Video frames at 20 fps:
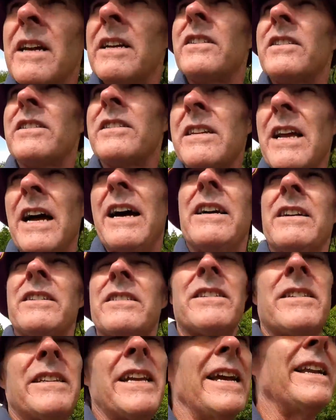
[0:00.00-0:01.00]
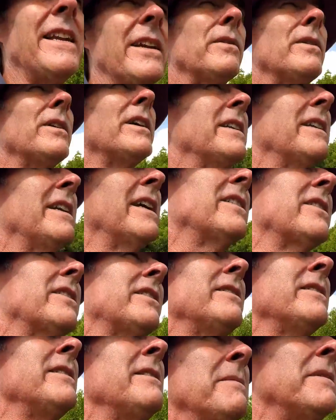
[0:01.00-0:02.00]
standing right next
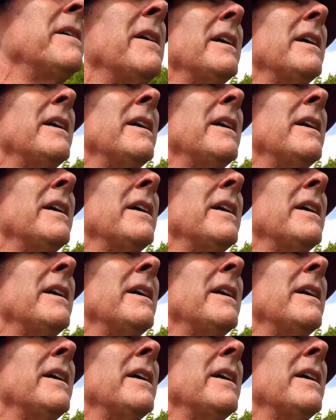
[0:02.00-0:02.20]
to him.